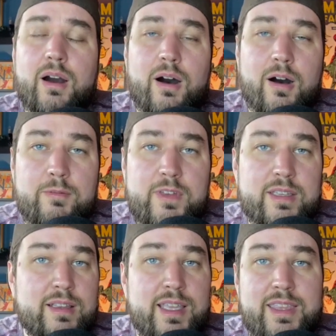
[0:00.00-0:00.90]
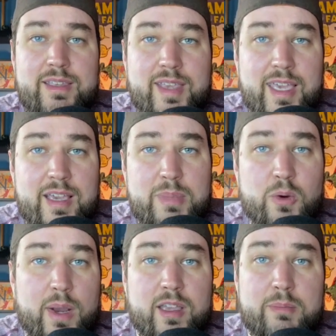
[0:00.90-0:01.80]
Obviously, these can't be
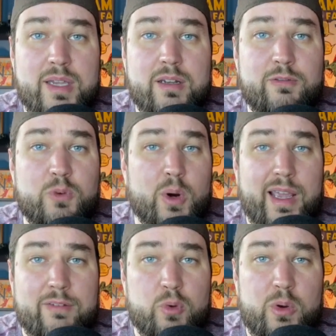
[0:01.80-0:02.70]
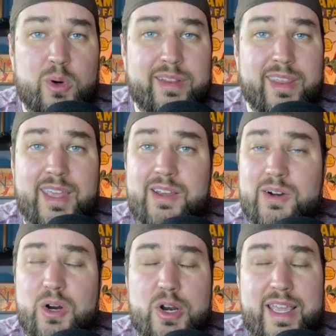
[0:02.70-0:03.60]
recommended for everyone. They
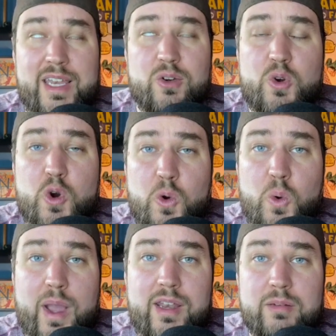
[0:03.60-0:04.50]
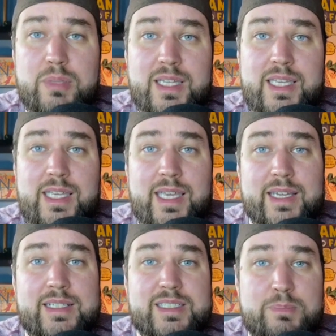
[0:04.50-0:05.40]
are incredibly
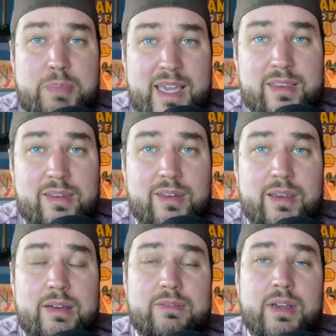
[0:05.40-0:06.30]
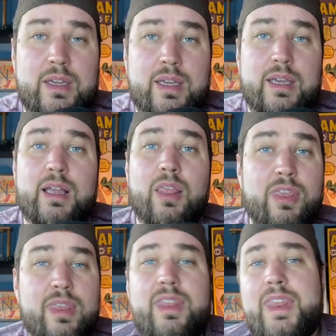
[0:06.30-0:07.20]
expensive.
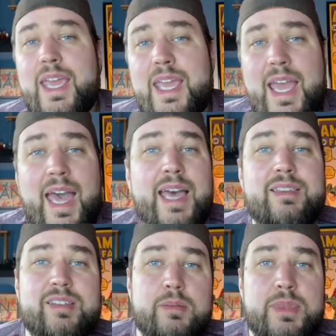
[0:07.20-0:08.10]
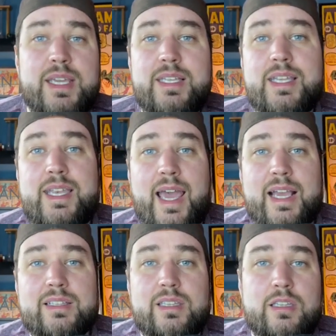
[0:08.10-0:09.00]
They add something to
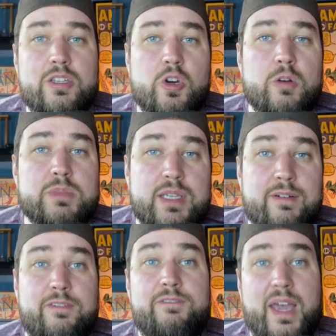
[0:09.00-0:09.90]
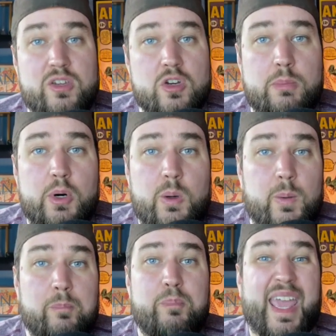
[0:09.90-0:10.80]
decks in the terms of fetchable,
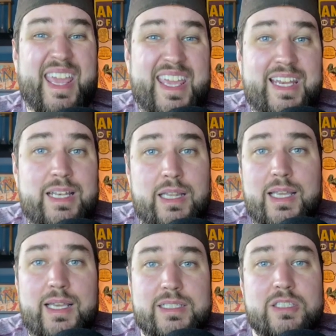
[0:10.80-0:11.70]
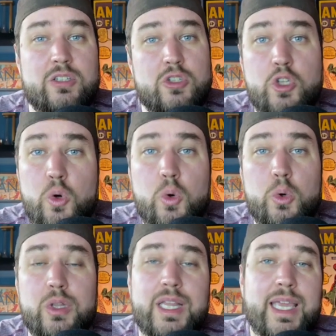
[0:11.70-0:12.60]
painless
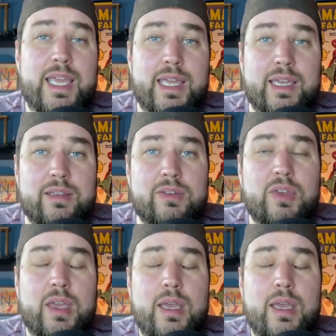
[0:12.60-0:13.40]
dual lands,